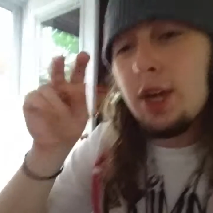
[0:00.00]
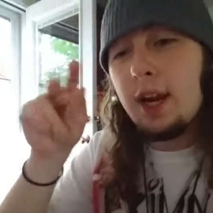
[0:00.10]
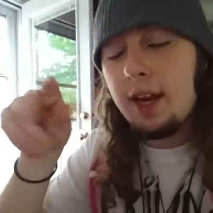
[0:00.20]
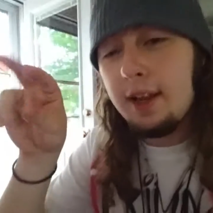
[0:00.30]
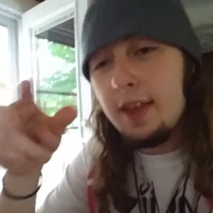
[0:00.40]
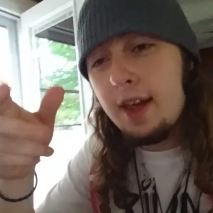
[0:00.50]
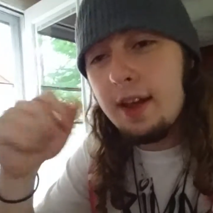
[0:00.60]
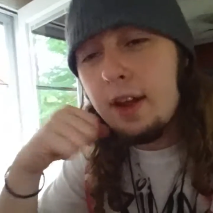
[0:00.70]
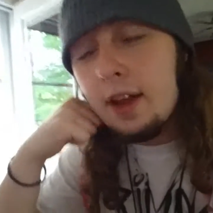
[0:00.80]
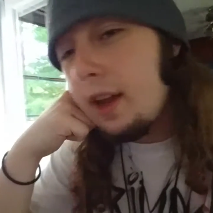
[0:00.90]
checking
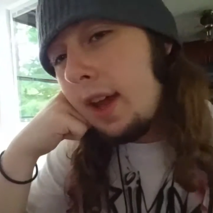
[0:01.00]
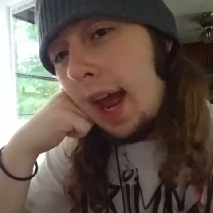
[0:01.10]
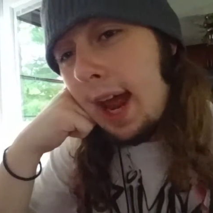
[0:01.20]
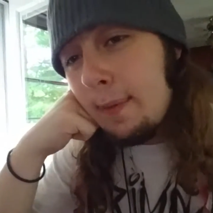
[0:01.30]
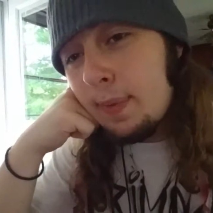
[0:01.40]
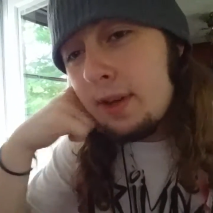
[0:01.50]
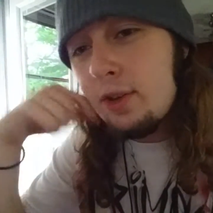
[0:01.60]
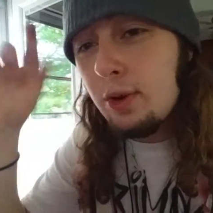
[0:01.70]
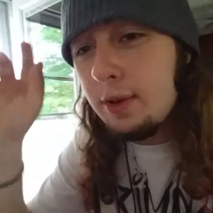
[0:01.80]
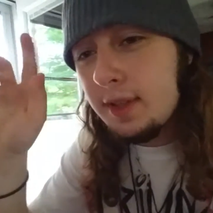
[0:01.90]
the amp
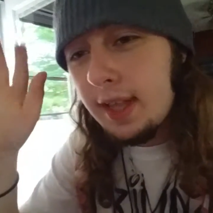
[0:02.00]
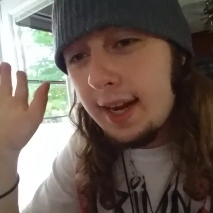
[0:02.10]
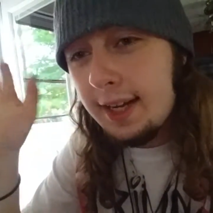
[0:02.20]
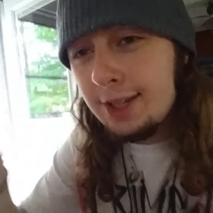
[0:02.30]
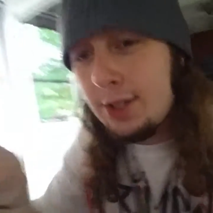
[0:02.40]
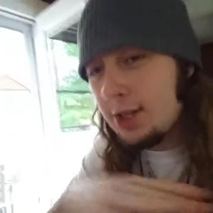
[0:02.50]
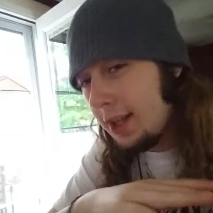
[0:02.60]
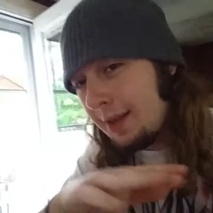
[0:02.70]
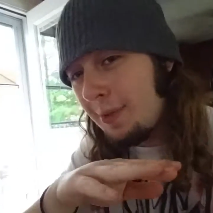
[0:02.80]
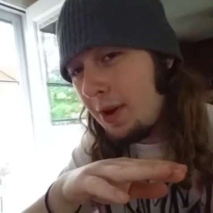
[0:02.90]
controls, then I just
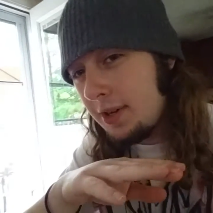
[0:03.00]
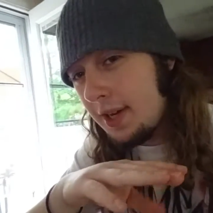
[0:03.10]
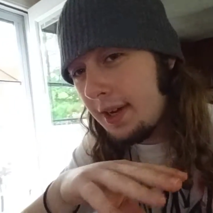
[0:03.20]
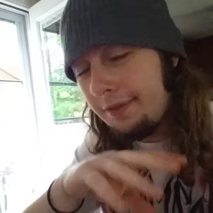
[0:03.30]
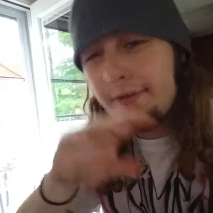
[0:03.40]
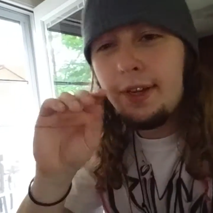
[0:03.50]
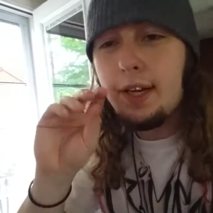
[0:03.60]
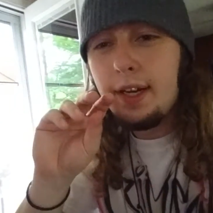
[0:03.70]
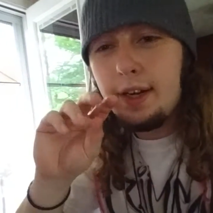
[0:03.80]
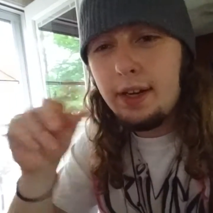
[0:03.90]
shut them all off.
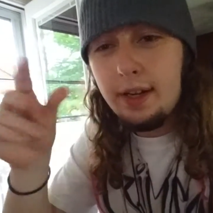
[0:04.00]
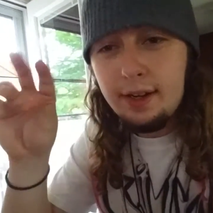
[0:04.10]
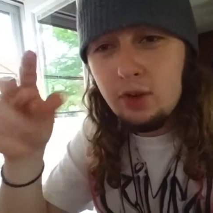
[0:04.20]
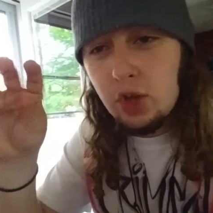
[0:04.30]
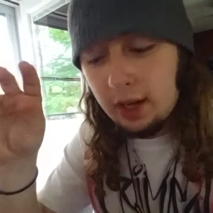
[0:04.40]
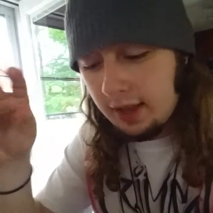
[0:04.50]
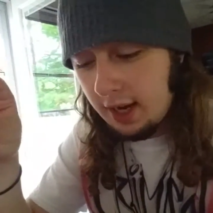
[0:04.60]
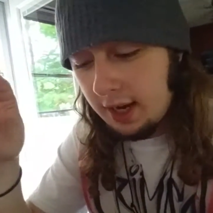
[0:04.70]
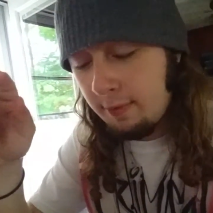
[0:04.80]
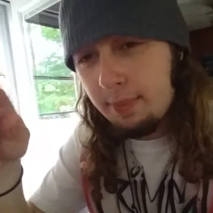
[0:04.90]
Check the
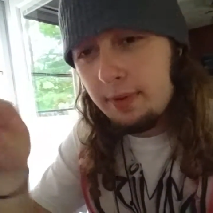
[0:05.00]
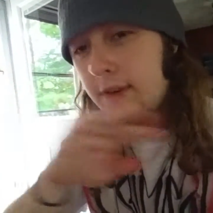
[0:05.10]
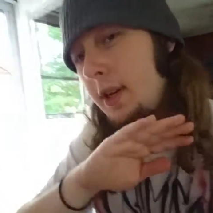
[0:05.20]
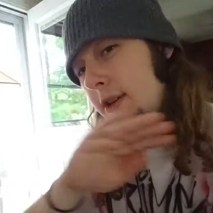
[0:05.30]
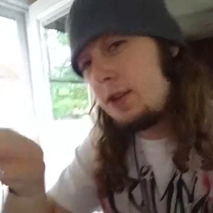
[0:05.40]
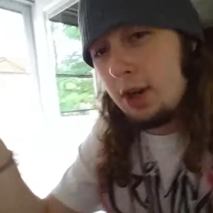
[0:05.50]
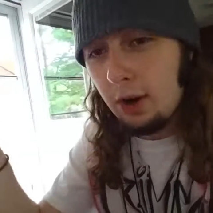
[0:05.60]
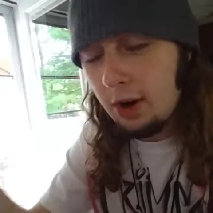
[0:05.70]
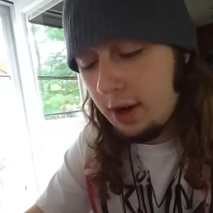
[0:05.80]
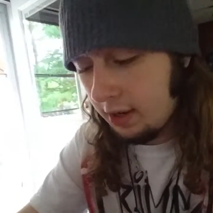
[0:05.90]
amp,
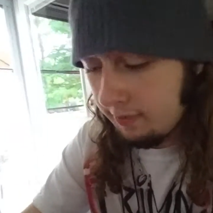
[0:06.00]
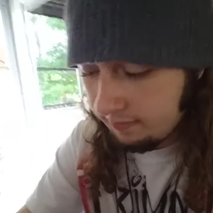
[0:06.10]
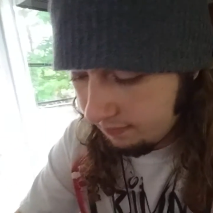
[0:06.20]
turn on.